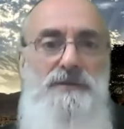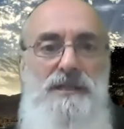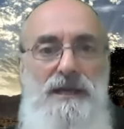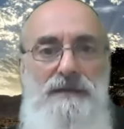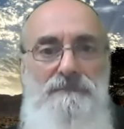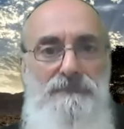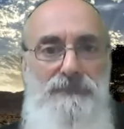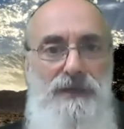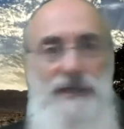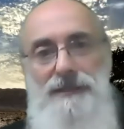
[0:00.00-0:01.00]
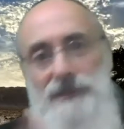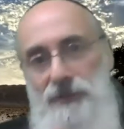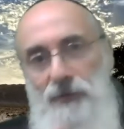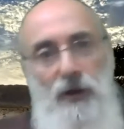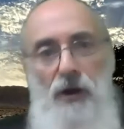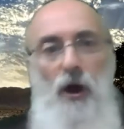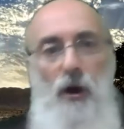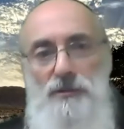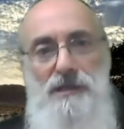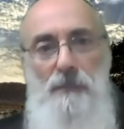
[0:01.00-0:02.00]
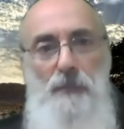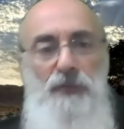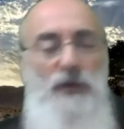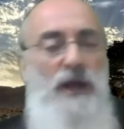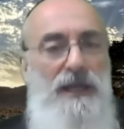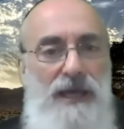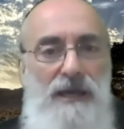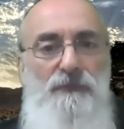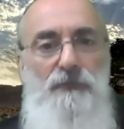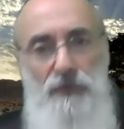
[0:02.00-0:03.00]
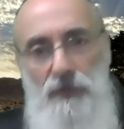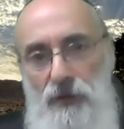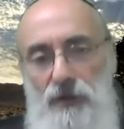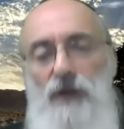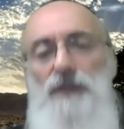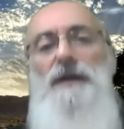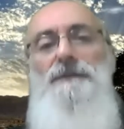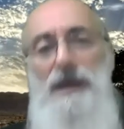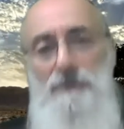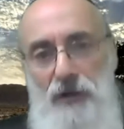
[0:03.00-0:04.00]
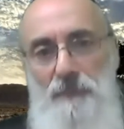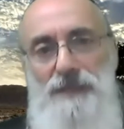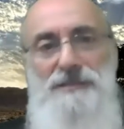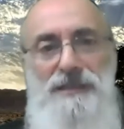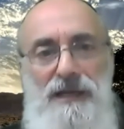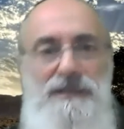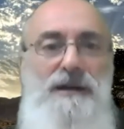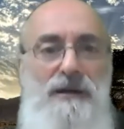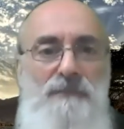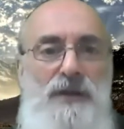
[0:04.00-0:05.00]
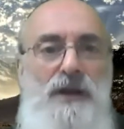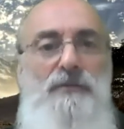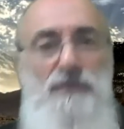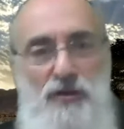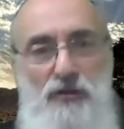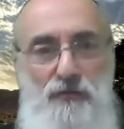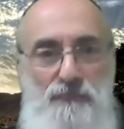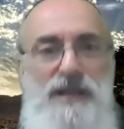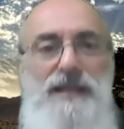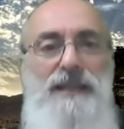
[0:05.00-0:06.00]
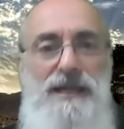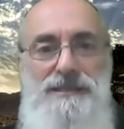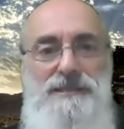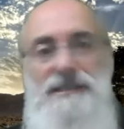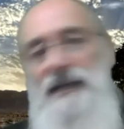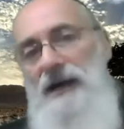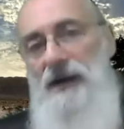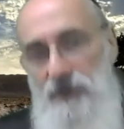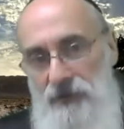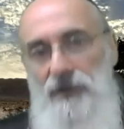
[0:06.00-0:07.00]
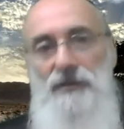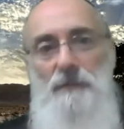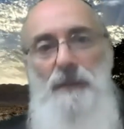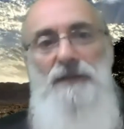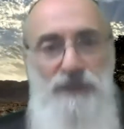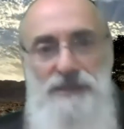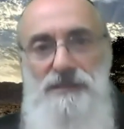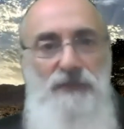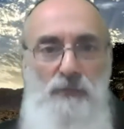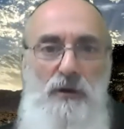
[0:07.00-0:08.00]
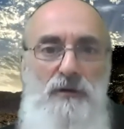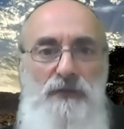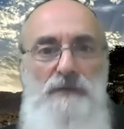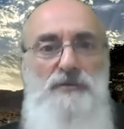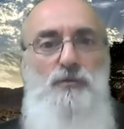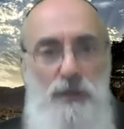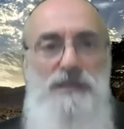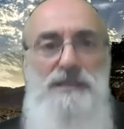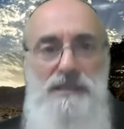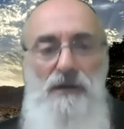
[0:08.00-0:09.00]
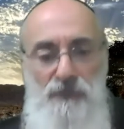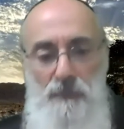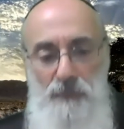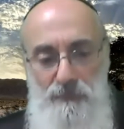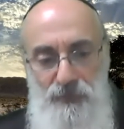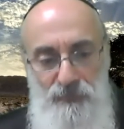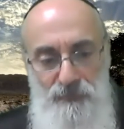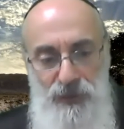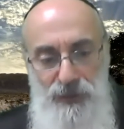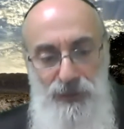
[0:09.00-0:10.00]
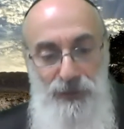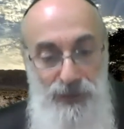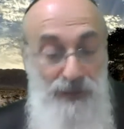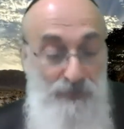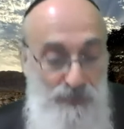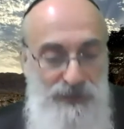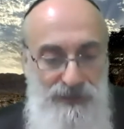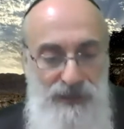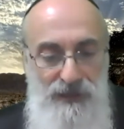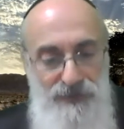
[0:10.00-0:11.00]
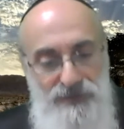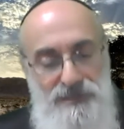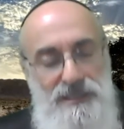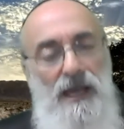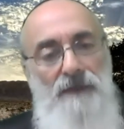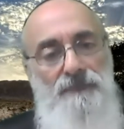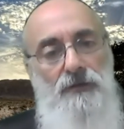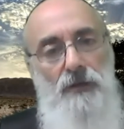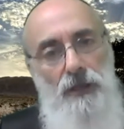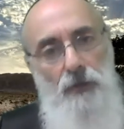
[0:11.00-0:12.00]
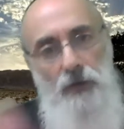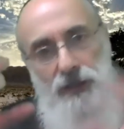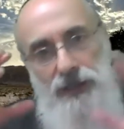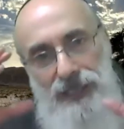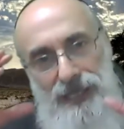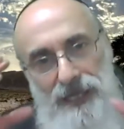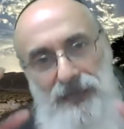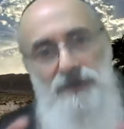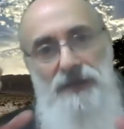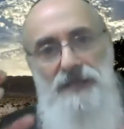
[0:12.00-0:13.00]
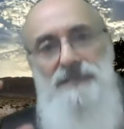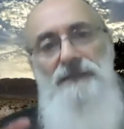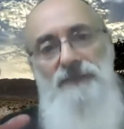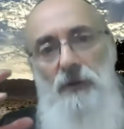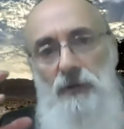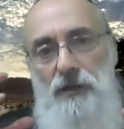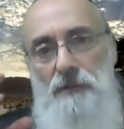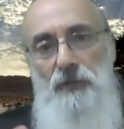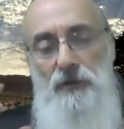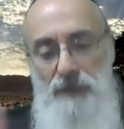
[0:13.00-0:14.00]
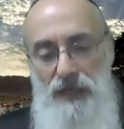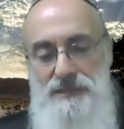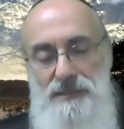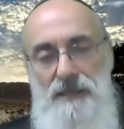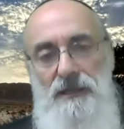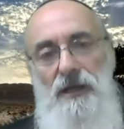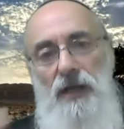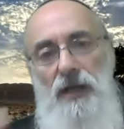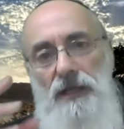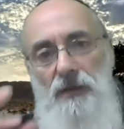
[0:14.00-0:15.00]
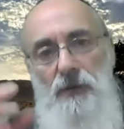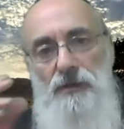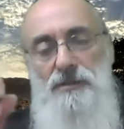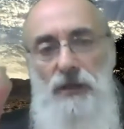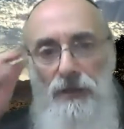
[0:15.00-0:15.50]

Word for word: understand. Like they do a whole separate thing. I gave, if you look on amuna beams dot com, there's three lessons how the benefits of coronavirus, what it has done for people. Okay, but uh, this have to, in order to hear the lesson, have to go into the Emunah mindset. In other words,